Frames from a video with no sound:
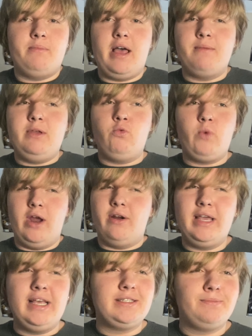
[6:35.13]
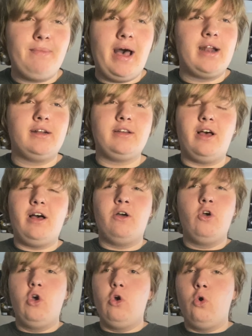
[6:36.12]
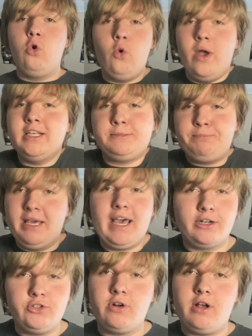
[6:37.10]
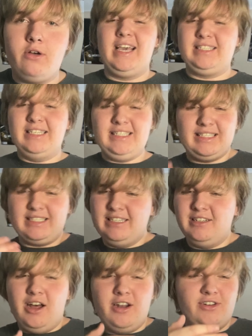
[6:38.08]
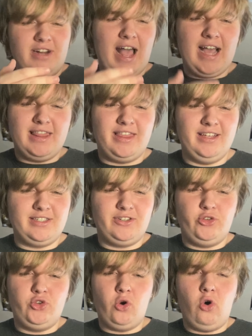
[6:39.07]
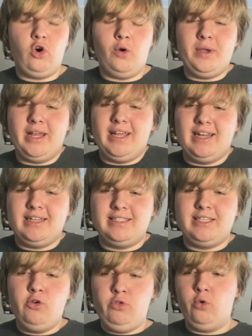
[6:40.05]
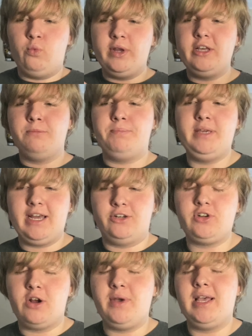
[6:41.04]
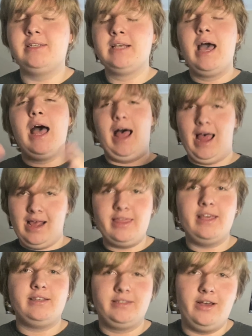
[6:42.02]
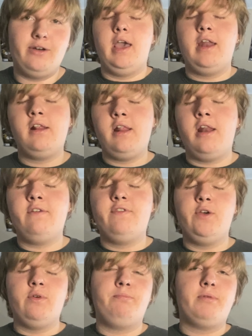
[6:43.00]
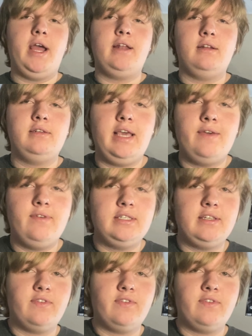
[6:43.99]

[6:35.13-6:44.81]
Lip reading: I mean, where is Monica? Who is Pietro? Is he still under Agatha's control? Are we going to get to see who the real Pietro is? I think so. In an interview with Brandon Davis of